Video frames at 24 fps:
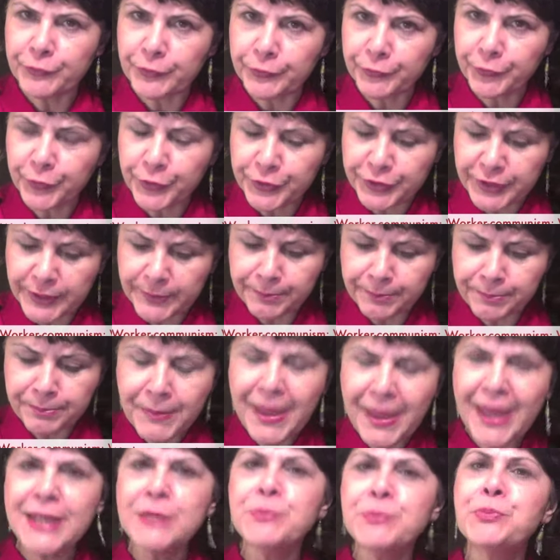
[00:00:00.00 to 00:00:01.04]
for the
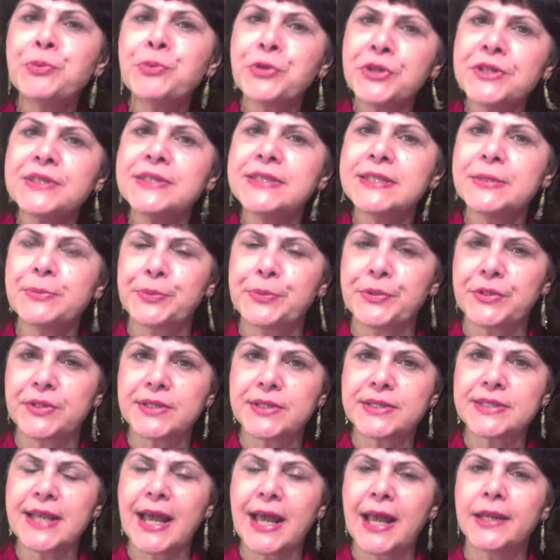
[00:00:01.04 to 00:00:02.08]
main
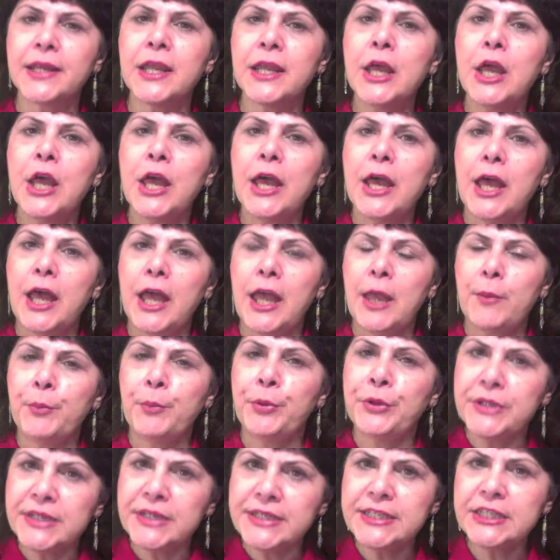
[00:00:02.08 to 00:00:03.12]
principles and uh,
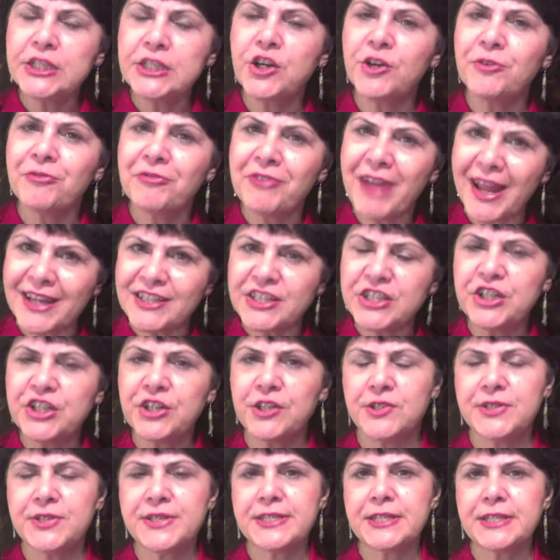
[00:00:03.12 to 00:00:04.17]
political
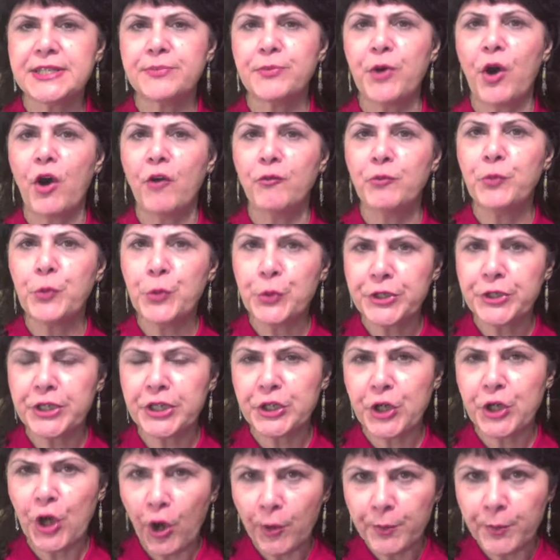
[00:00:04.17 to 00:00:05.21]
radicalism of worker
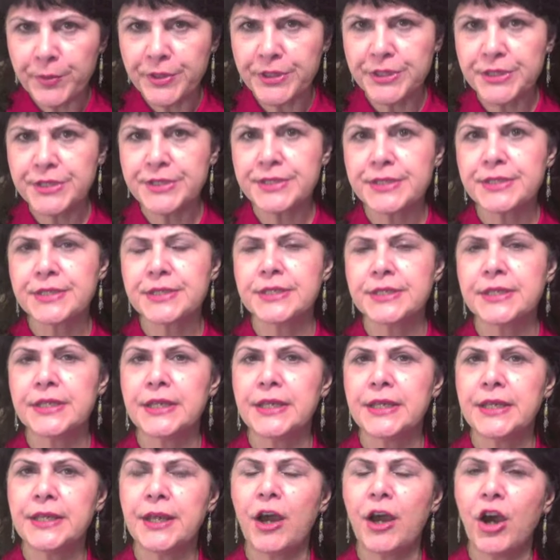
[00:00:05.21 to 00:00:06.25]
communist
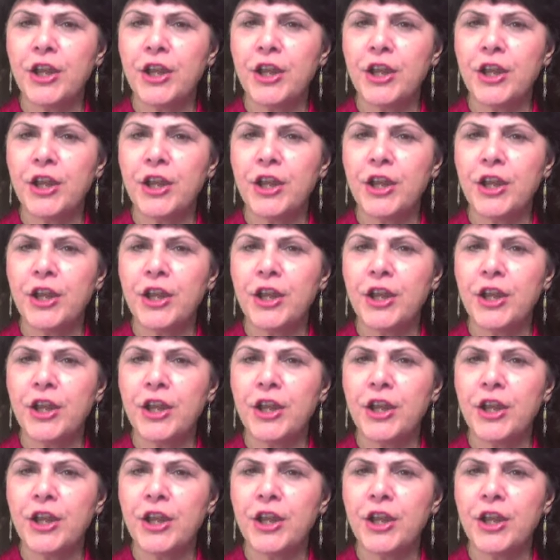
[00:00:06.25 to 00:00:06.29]
uh,